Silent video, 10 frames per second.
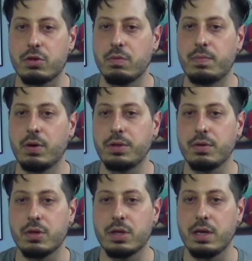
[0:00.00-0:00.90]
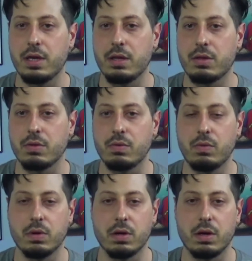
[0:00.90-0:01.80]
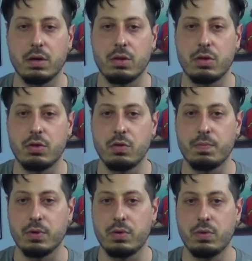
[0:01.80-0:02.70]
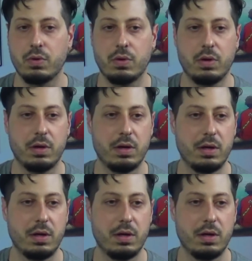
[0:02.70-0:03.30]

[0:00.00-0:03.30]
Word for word: both those scenes were super cool.